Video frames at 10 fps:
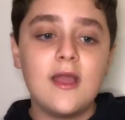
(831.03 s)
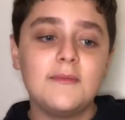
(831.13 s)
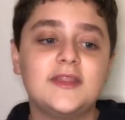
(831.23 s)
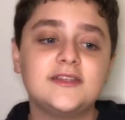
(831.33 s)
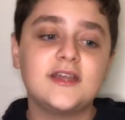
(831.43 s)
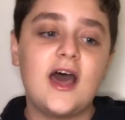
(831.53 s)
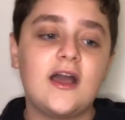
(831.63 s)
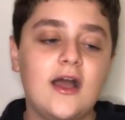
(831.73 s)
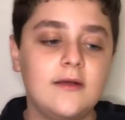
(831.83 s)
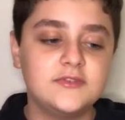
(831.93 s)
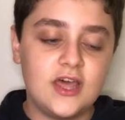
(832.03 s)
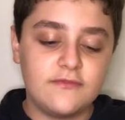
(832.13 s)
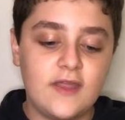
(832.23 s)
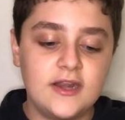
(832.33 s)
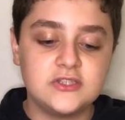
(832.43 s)
but then Darth, um, Darth
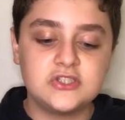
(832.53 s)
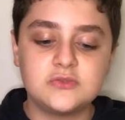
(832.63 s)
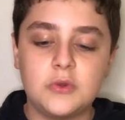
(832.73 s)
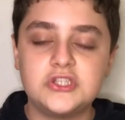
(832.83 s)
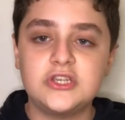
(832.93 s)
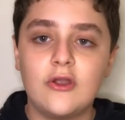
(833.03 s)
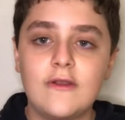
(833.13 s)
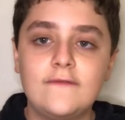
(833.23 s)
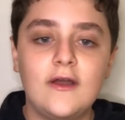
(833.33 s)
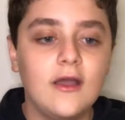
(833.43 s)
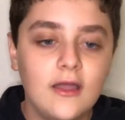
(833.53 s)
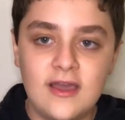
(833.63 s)
Vader is just watching over,